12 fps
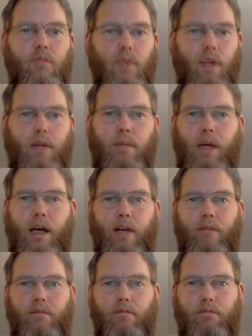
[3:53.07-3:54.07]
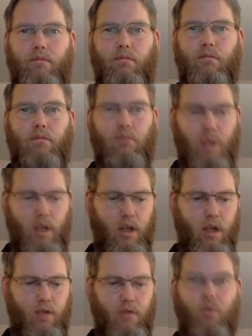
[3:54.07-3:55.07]
apply, and
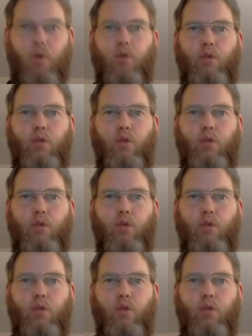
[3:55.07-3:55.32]
then if you want you